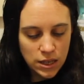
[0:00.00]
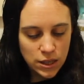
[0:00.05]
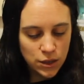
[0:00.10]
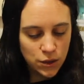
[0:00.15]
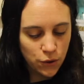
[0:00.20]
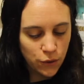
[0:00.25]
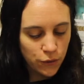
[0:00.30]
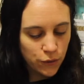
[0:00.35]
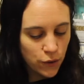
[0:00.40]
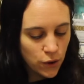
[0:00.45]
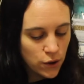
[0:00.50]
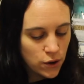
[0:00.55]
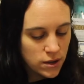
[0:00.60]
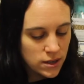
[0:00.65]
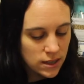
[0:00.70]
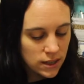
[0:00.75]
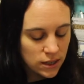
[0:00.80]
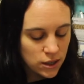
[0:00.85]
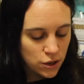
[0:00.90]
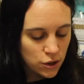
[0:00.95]
So
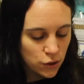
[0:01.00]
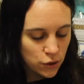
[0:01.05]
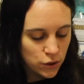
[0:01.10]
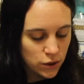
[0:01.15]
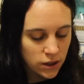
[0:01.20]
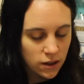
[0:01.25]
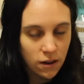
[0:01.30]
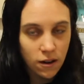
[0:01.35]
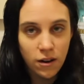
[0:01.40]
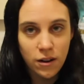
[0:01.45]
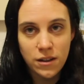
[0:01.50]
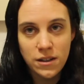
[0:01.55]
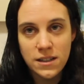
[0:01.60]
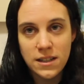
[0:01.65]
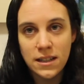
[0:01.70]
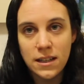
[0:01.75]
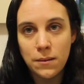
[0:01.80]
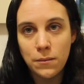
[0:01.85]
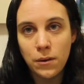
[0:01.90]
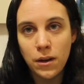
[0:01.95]
first let's show the card, and
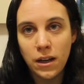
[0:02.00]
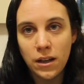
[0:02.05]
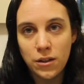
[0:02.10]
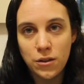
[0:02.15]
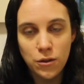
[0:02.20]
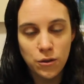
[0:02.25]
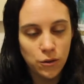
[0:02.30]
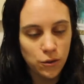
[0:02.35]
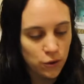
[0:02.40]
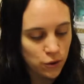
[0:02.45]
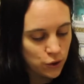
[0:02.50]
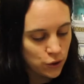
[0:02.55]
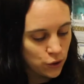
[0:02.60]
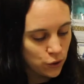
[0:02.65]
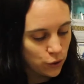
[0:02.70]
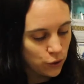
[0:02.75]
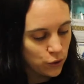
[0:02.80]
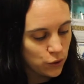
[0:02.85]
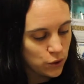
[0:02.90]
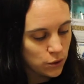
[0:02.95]
then I'm going to
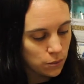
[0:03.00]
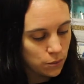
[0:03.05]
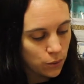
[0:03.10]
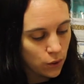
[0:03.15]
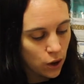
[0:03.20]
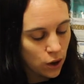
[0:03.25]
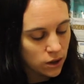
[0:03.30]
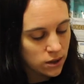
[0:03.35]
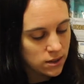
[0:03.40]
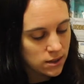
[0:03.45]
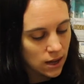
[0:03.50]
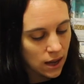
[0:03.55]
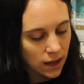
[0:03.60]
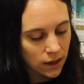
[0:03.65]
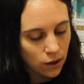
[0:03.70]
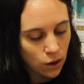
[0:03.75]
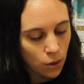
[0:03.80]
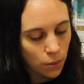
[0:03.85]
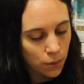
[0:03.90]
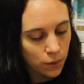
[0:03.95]
show you the box
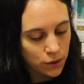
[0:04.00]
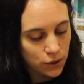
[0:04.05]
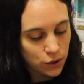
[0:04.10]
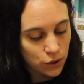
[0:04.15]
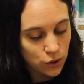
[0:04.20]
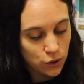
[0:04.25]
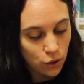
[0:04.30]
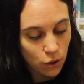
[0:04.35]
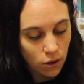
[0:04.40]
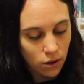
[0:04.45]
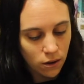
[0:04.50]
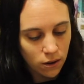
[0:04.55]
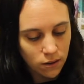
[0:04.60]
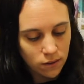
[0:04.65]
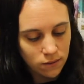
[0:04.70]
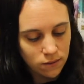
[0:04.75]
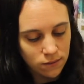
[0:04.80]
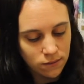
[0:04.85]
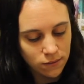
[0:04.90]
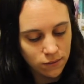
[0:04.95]
and open the doll
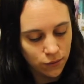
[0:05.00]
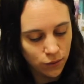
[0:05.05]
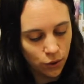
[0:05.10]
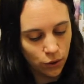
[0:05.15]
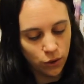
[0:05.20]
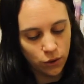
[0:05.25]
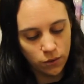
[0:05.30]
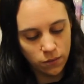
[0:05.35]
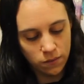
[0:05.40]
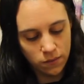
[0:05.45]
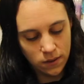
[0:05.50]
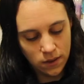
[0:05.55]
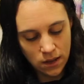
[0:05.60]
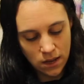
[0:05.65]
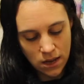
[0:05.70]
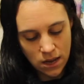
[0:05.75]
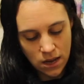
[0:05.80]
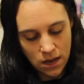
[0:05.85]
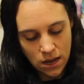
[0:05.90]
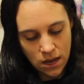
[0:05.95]
for you.
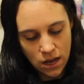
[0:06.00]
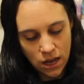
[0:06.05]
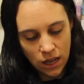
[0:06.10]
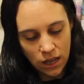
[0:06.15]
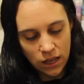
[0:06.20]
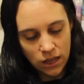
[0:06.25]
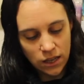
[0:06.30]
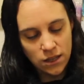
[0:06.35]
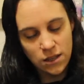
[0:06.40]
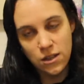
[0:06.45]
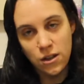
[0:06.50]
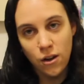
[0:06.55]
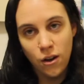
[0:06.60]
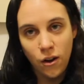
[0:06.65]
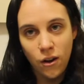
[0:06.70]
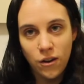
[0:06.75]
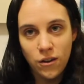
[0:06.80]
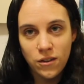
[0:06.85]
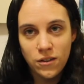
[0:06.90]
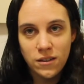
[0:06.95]

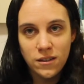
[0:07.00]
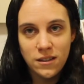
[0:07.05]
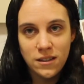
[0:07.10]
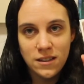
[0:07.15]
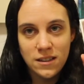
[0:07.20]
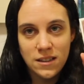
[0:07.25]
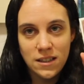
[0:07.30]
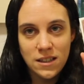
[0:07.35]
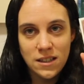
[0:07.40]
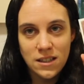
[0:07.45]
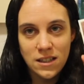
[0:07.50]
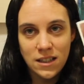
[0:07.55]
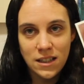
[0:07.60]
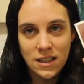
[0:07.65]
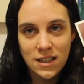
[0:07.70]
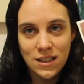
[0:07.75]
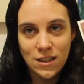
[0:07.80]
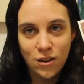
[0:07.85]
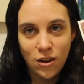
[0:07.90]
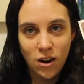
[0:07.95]
So this
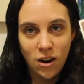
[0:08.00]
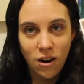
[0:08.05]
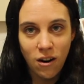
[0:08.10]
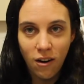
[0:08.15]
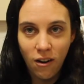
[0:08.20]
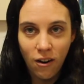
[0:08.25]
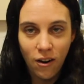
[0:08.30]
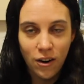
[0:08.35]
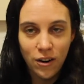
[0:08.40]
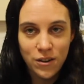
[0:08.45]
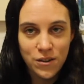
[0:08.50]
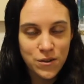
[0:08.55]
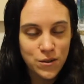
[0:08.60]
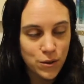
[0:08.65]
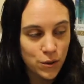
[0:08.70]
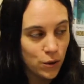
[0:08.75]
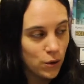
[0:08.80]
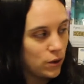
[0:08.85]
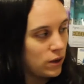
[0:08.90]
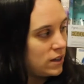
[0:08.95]
is a card.
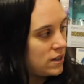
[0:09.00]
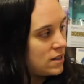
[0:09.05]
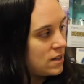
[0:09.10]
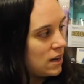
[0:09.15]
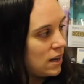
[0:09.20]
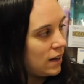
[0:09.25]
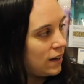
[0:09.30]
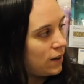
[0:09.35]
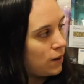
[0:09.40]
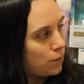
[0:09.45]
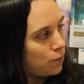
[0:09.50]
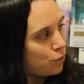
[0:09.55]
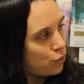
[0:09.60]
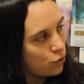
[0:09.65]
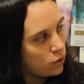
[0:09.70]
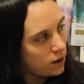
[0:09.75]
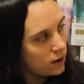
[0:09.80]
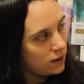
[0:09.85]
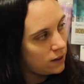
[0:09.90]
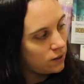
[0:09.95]
So it's like a
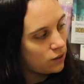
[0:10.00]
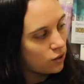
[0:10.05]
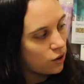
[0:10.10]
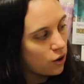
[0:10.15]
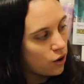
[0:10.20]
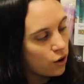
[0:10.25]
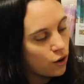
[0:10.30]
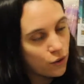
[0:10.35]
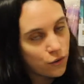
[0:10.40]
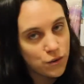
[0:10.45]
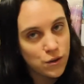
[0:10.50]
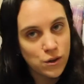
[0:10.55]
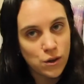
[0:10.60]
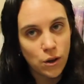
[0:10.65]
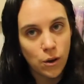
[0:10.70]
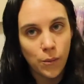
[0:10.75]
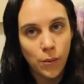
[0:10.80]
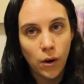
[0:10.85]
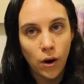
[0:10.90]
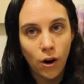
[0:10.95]
print of
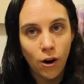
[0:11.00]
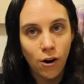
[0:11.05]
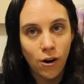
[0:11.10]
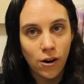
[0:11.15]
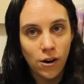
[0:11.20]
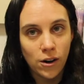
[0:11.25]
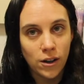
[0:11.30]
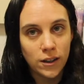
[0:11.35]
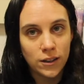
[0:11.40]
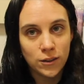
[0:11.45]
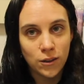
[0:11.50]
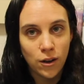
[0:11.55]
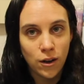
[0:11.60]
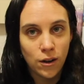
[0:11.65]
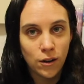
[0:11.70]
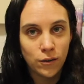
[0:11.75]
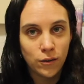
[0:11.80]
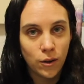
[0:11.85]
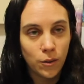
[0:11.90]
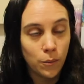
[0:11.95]
some art
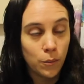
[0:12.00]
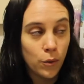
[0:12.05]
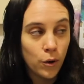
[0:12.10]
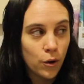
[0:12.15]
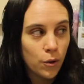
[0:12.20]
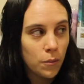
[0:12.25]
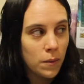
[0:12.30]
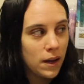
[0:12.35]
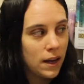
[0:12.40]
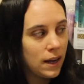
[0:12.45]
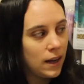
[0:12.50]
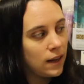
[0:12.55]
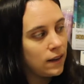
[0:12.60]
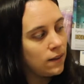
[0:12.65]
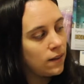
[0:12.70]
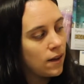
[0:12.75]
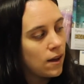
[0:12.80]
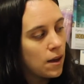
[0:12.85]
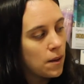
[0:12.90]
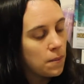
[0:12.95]
of a mermaid